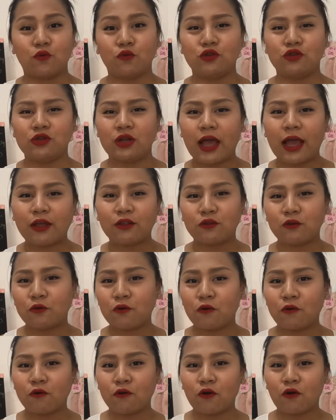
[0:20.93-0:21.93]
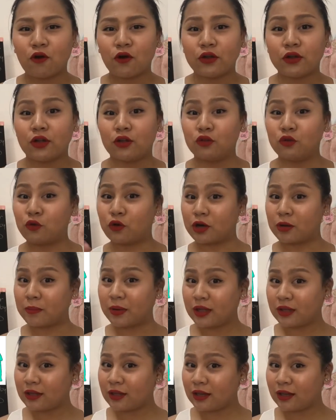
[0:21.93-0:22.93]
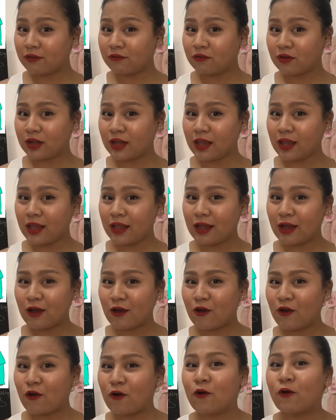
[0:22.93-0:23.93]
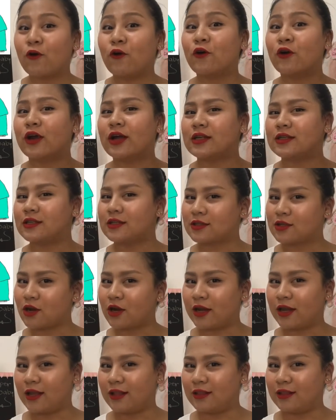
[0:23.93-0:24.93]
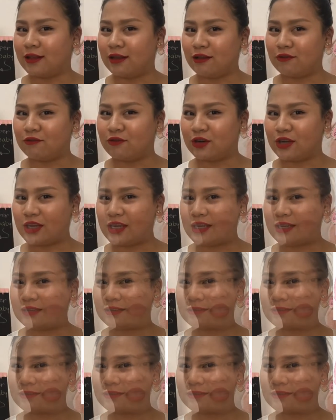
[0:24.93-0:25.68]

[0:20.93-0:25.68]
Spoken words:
Would you like to go on a normal delivery or a cesarean delivery?